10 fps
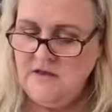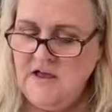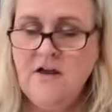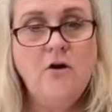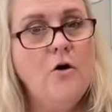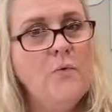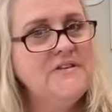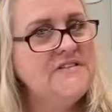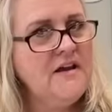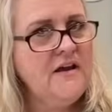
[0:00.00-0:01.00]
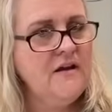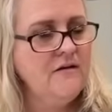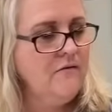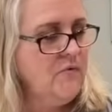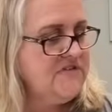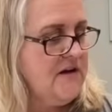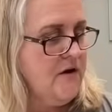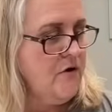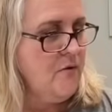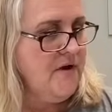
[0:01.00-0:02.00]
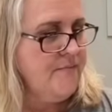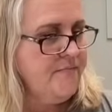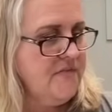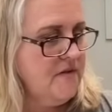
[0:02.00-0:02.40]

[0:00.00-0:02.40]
at all once I get going.